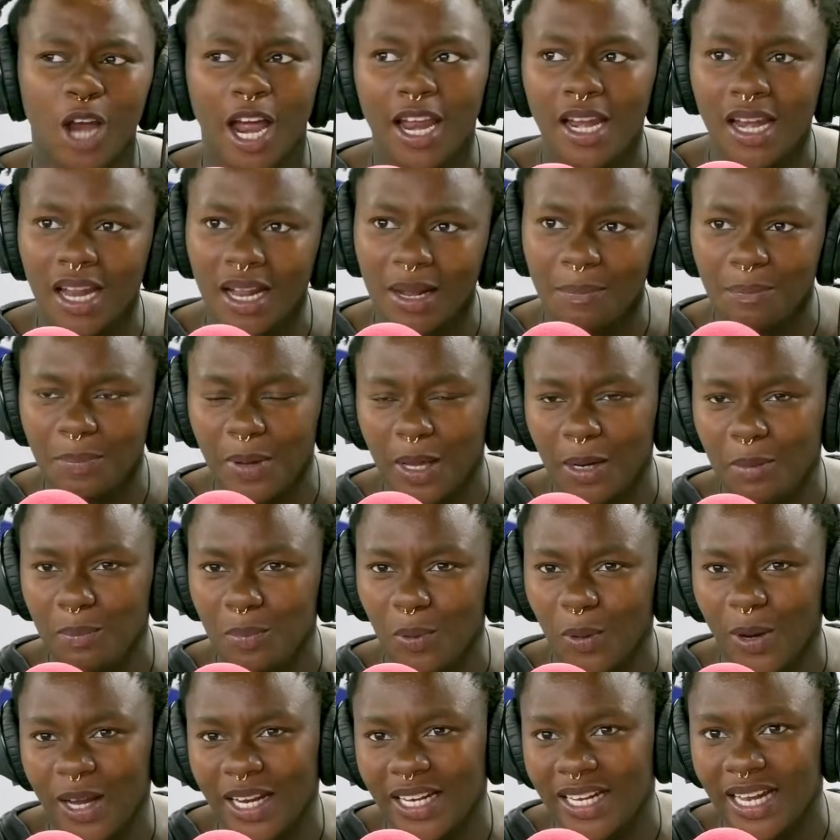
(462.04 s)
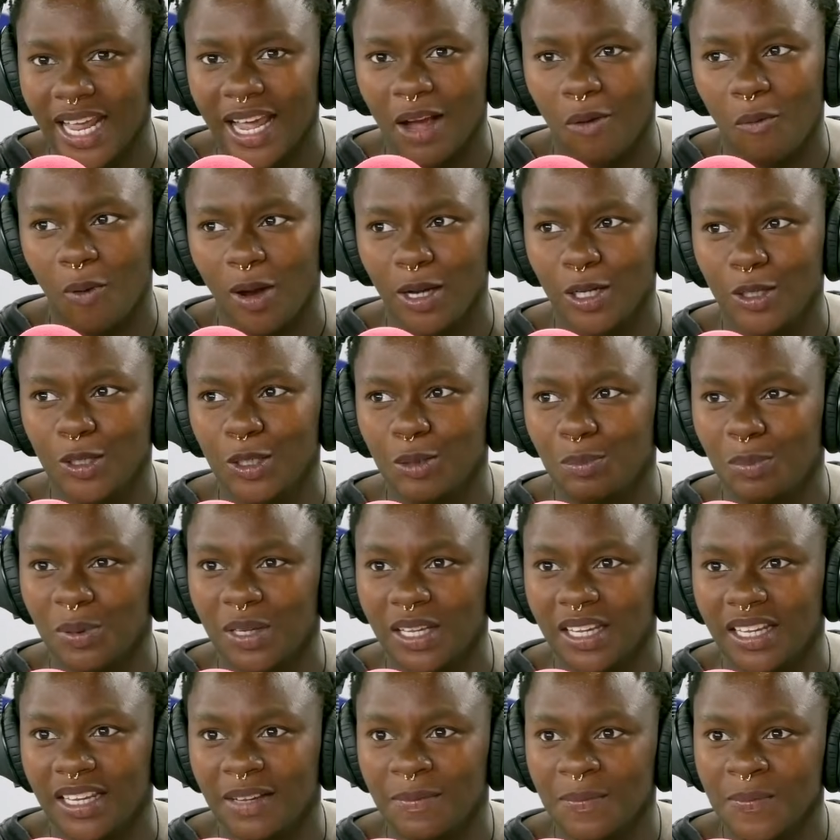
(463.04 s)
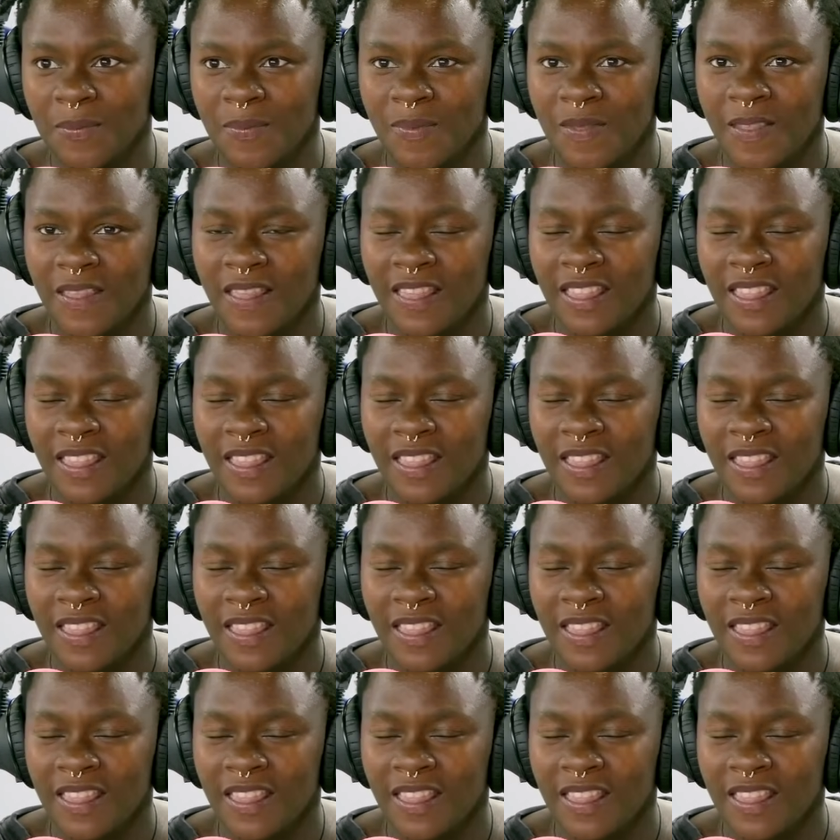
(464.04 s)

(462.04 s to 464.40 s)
trying to pinpoint like what could be.